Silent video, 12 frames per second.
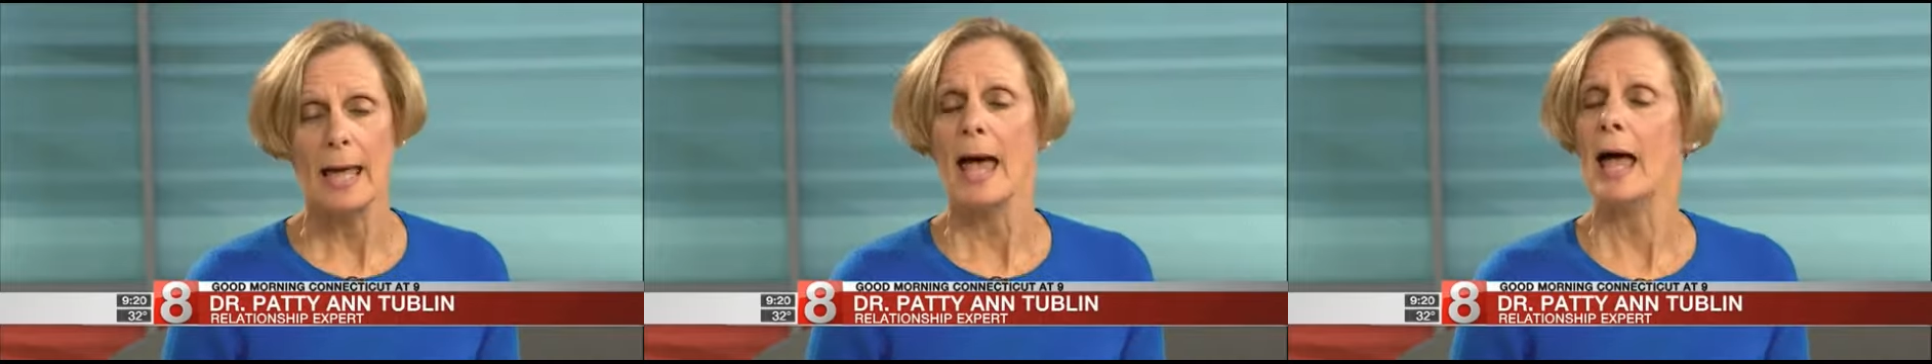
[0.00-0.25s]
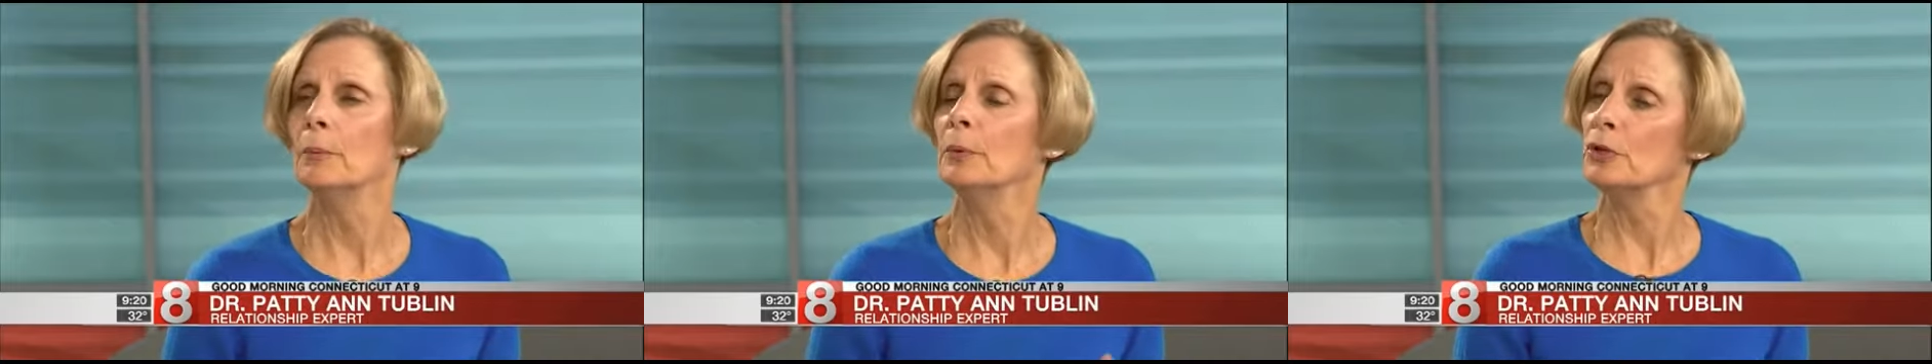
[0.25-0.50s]

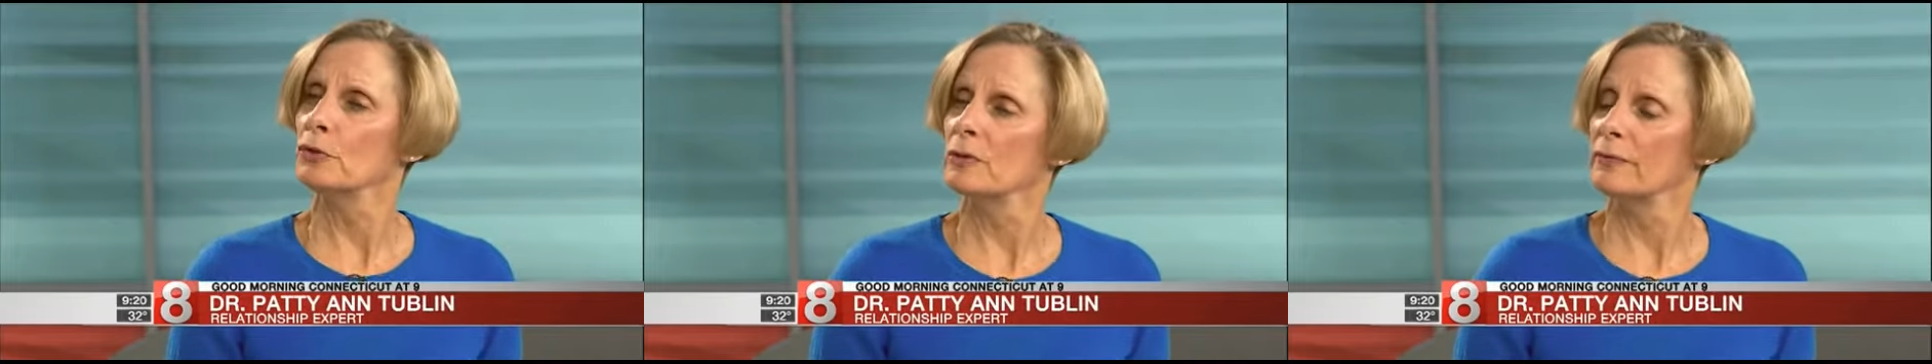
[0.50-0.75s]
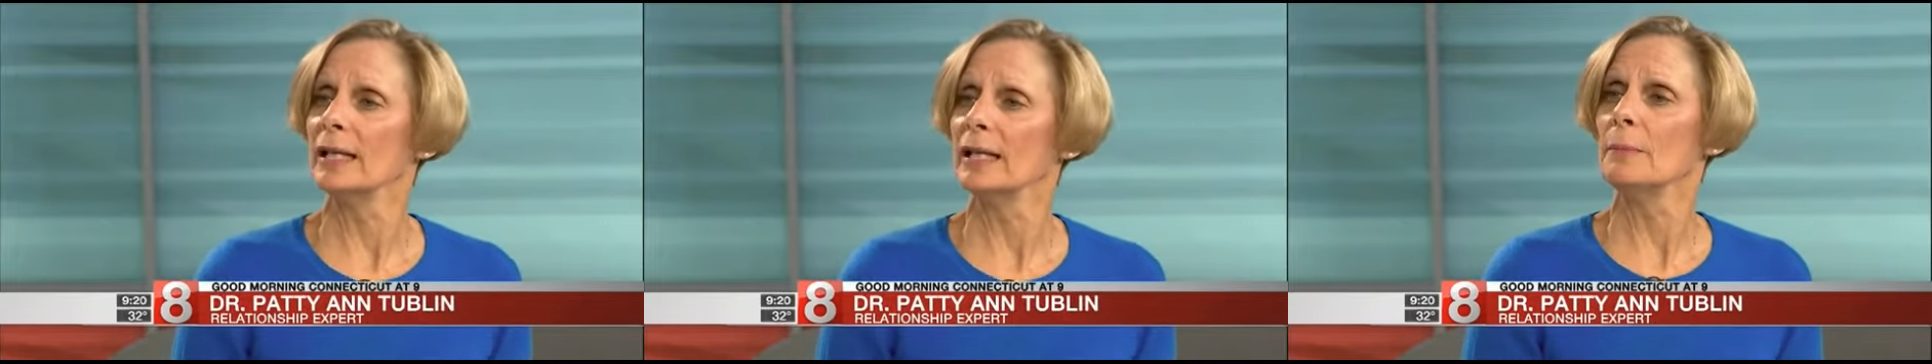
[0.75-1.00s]
and when you
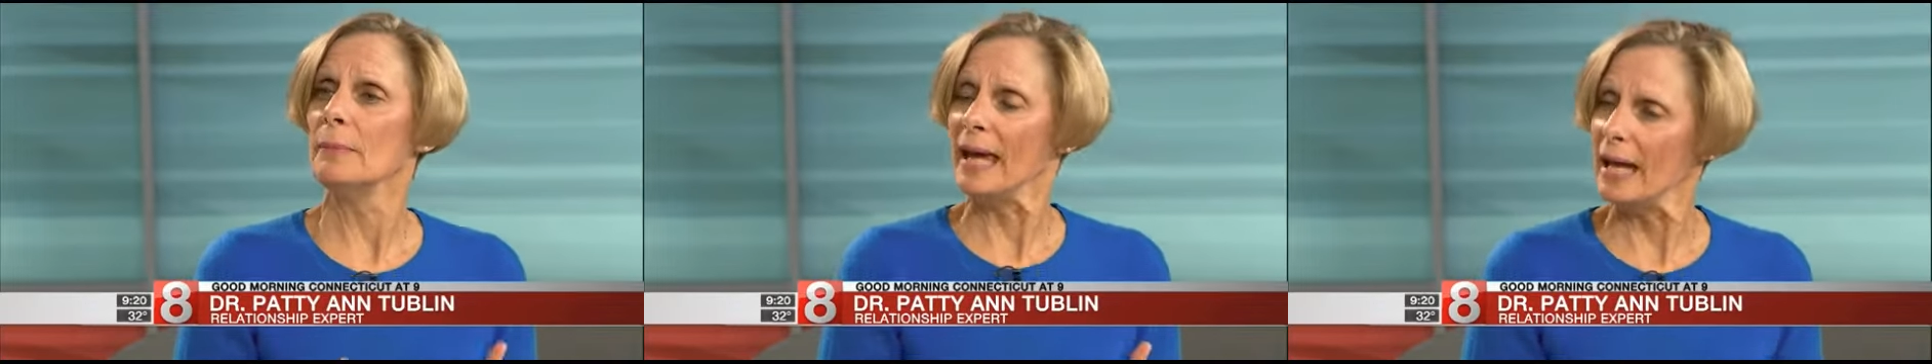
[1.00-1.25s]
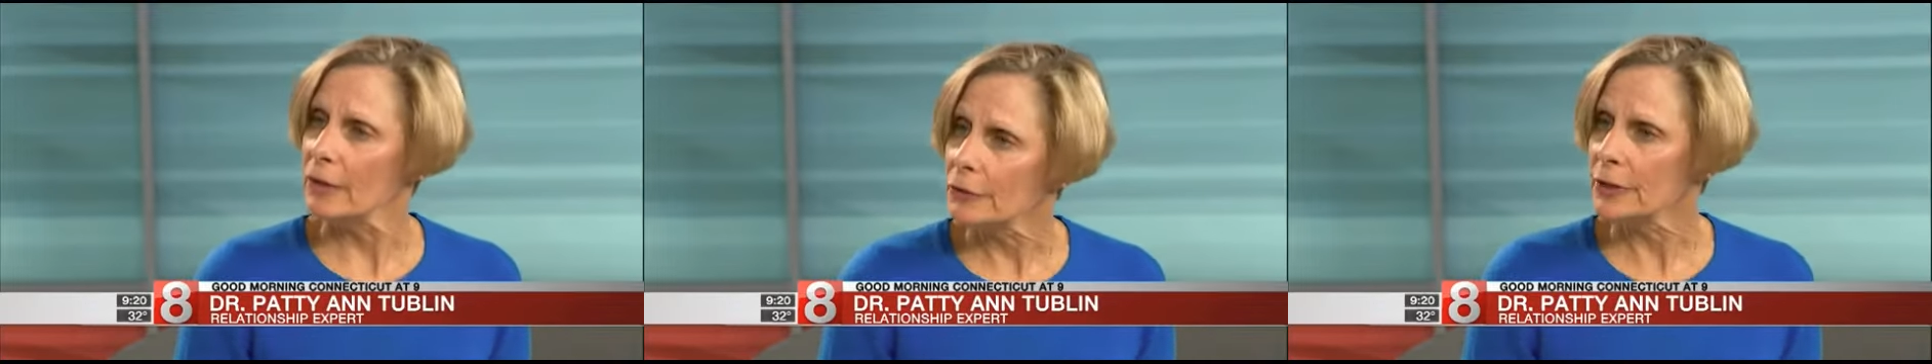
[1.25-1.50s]
develop
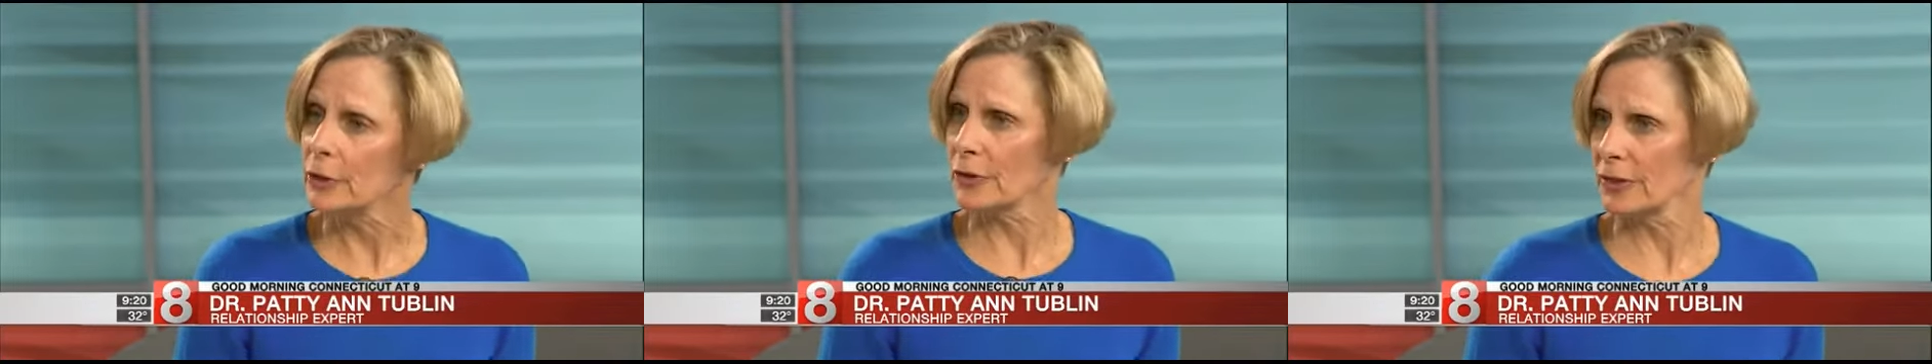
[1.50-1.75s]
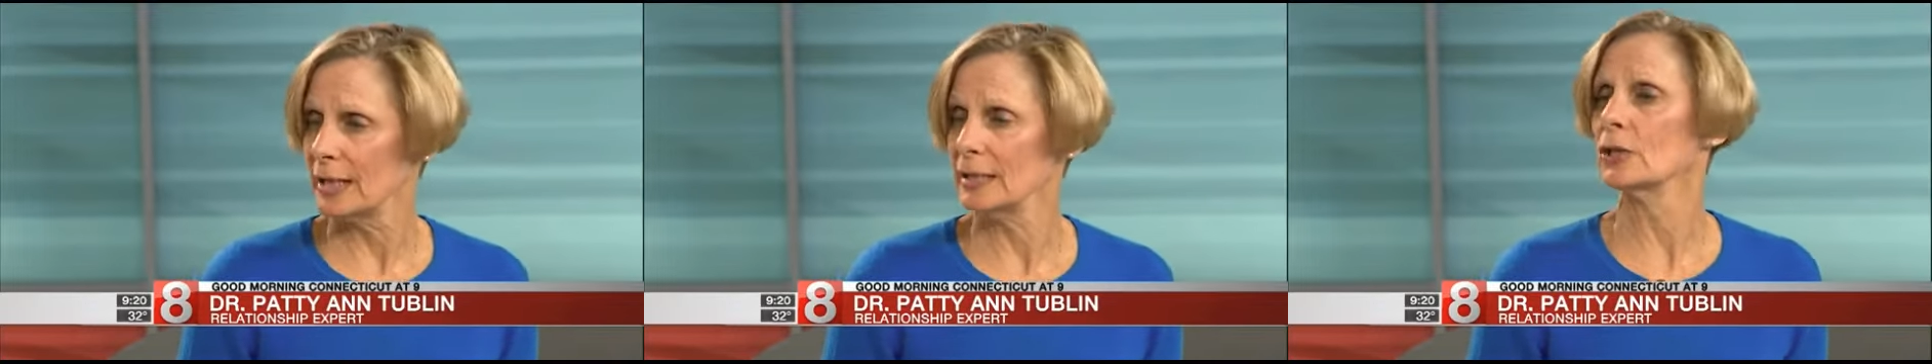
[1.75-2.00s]
healthy,
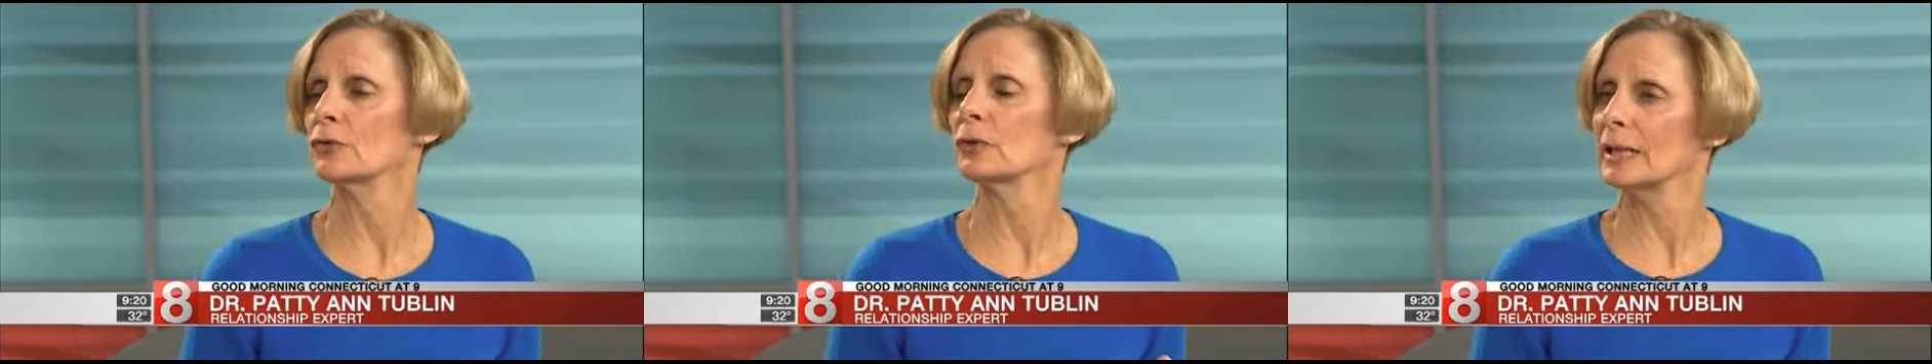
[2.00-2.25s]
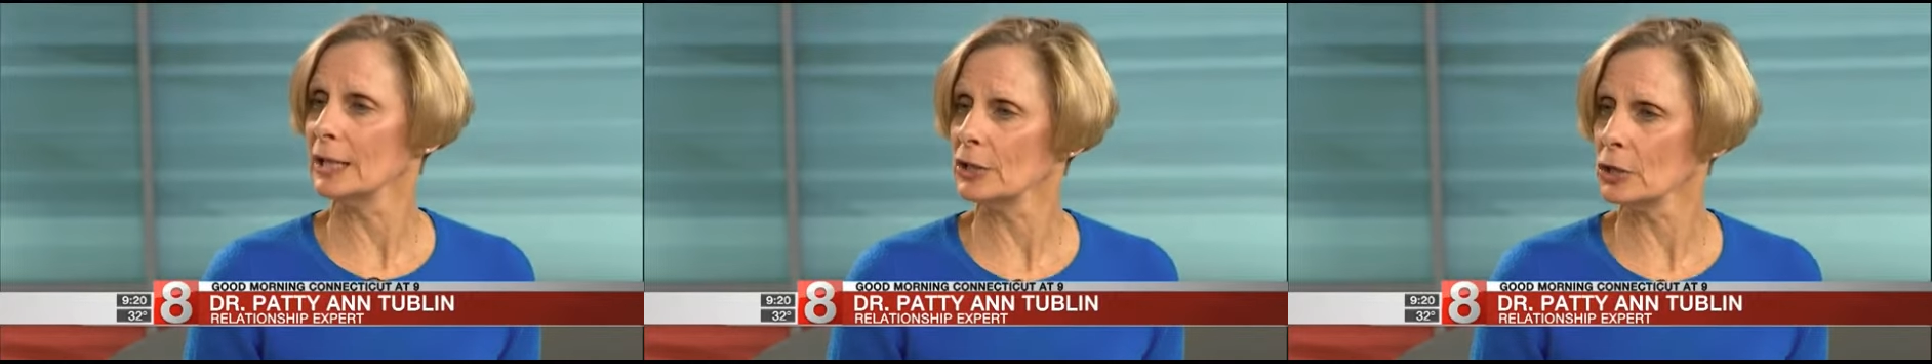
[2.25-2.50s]
authentic
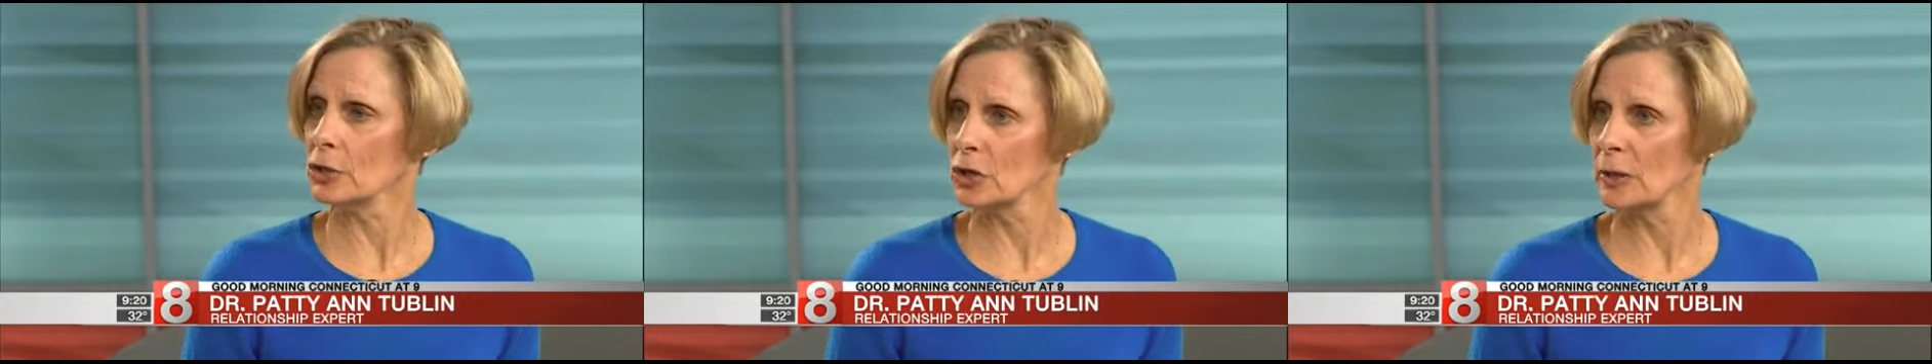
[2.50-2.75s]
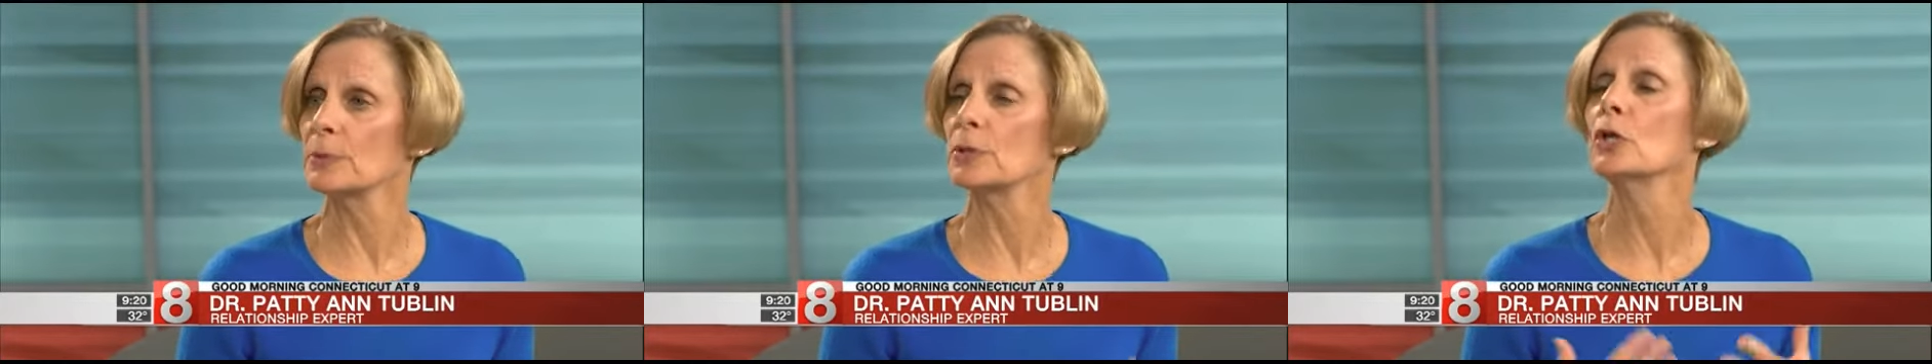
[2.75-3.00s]

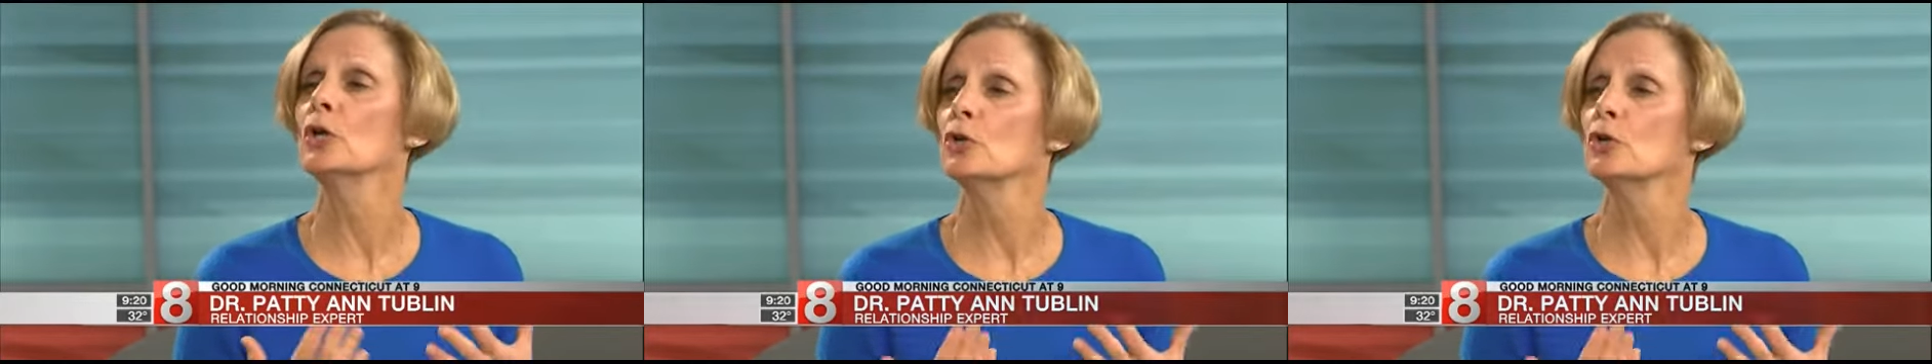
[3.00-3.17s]
relationships,